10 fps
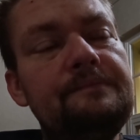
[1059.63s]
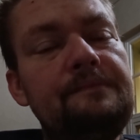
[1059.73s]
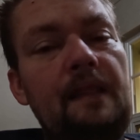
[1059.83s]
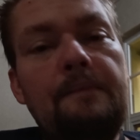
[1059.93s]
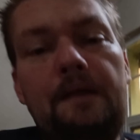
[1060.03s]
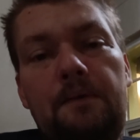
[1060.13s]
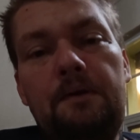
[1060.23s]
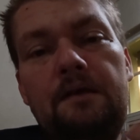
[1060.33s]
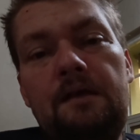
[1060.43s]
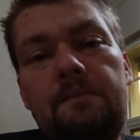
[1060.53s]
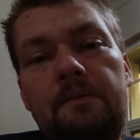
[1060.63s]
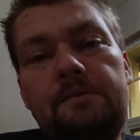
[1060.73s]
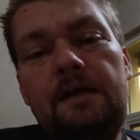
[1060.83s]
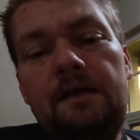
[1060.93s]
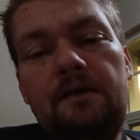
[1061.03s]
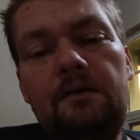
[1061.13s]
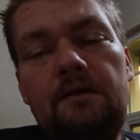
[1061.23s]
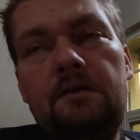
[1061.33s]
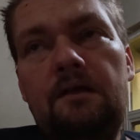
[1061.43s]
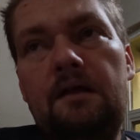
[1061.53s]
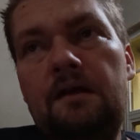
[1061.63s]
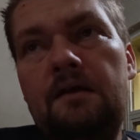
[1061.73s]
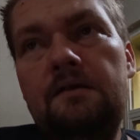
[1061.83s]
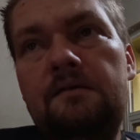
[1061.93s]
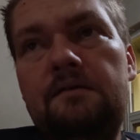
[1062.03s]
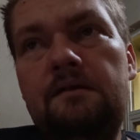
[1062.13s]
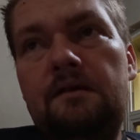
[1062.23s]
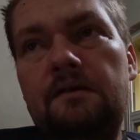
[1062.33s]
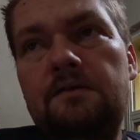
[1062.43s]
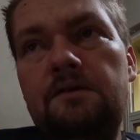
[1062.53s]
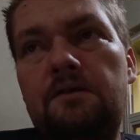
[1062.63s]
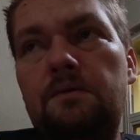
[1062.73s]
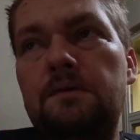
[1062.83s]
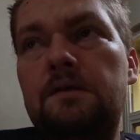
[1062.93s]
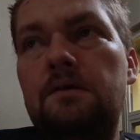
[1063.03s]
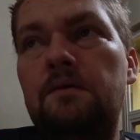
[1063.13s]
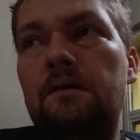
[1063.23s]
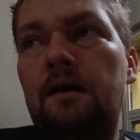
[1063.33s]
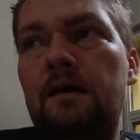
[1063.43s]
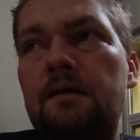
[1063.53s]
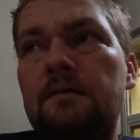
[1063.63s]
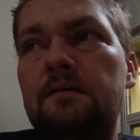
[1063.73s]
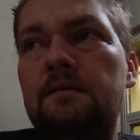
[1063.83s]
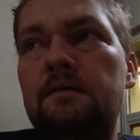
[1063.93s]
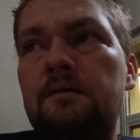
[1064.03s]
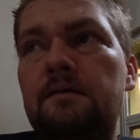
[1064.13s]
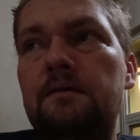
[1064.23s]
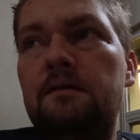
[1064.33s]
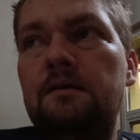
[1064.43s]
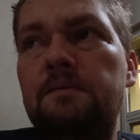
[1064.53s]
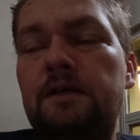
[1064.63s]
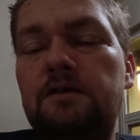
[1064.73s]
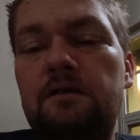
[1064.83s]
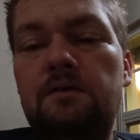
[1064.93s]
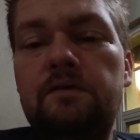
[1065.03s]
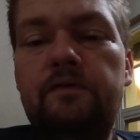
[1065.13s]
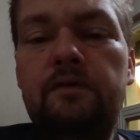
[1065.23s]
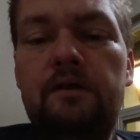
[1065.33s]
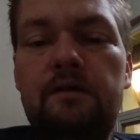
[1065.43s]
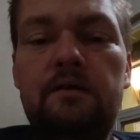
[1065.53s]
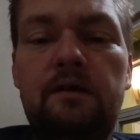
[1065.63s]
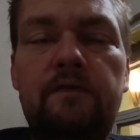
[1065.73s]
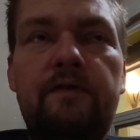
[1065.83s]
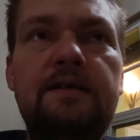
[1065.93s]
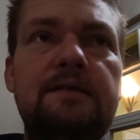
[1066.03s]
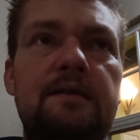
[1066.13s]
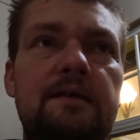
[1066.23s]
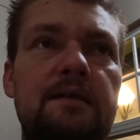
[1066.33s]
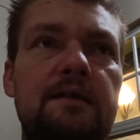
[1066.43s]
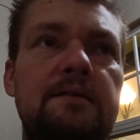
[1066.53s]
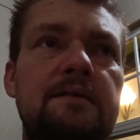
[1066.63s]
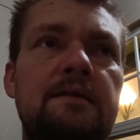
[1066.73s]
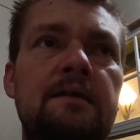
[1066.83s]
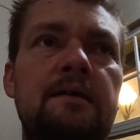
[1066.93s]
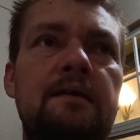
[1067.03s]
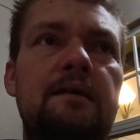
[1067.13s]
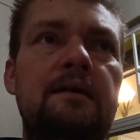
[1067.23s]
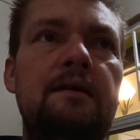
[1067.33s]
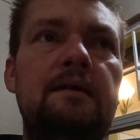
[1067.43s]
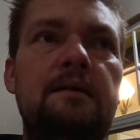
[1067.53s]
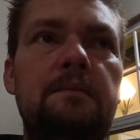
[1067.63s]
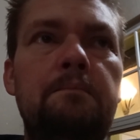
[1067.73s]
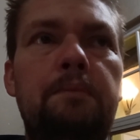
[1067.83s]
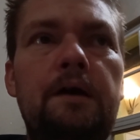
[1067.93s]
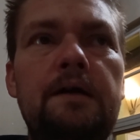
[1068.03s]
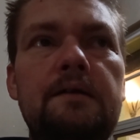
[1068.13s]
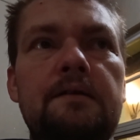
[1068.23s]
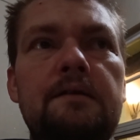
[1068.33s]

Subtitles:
I mean, I want to keep updating y'all, and you know, so you know what's going on, especially those of you that are invested in this. But